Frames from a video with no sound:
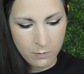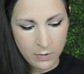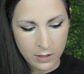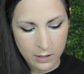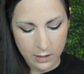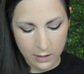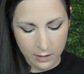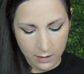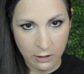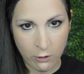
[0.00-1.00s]
my
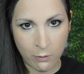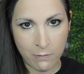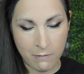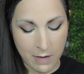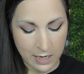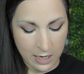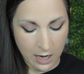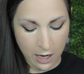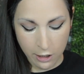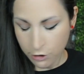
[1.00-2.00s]
Il
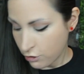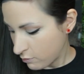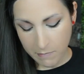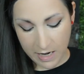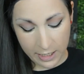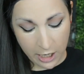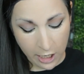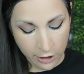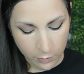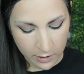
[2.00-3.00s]

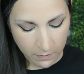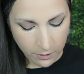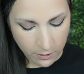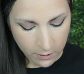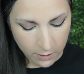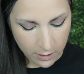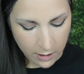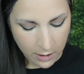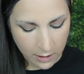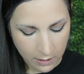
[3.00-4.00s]
Makiage, whatever,
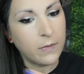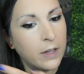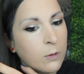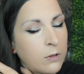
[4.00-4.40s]
and I don't